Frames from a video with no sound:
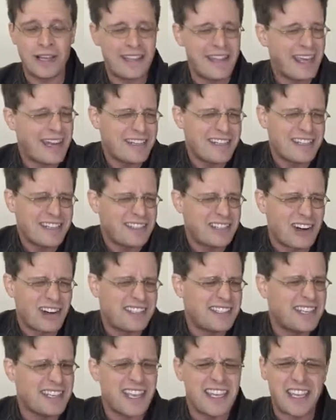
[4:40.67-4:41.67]
And then you
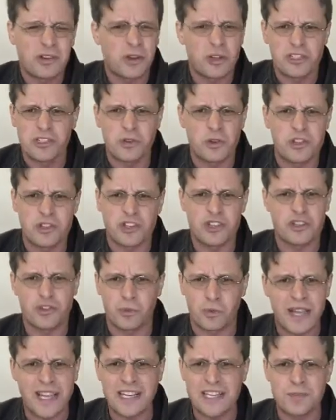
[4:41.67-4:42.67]
start seeing it all sorts of
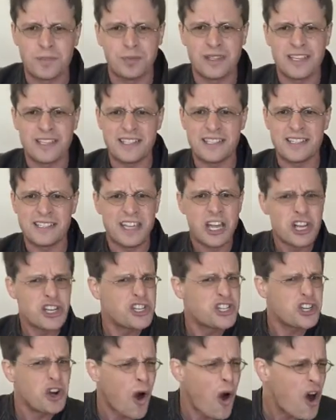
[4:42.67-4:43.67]
strange places, like
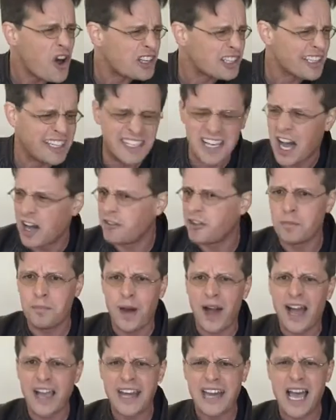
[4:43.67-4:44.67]
chocolate-covered
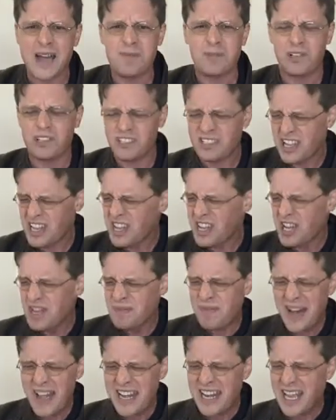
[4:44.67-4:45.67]
pineapples,
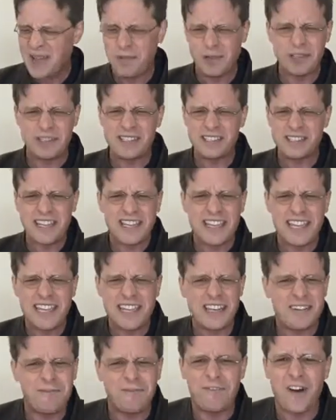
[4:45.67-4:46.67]
pineapples like
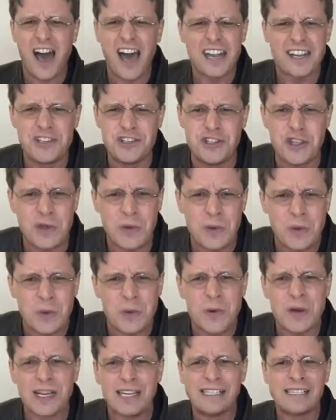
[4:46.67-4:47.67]
in
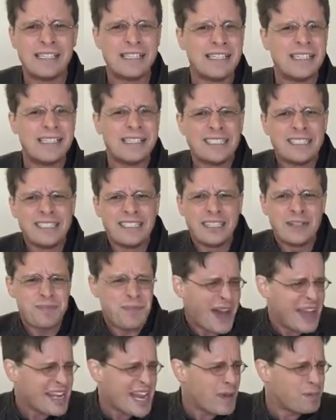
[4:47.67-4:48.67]
fondue,
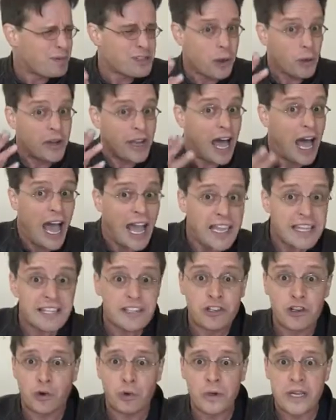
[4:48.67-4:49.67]
pineapples on
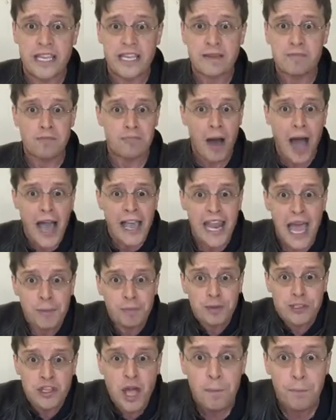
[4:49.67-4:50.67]
ice cream,
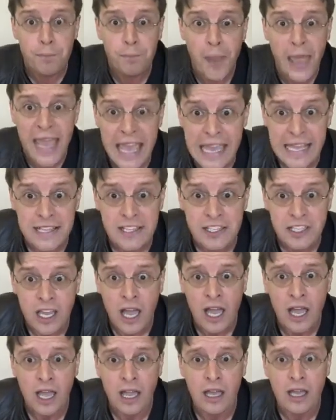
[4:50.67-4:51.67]
pineapples on
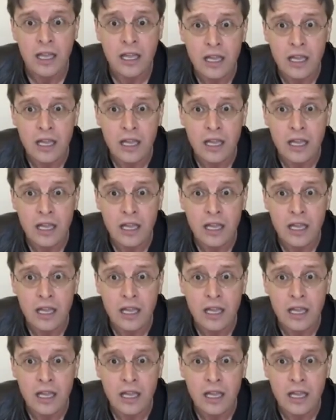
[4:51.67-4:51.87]
pizza!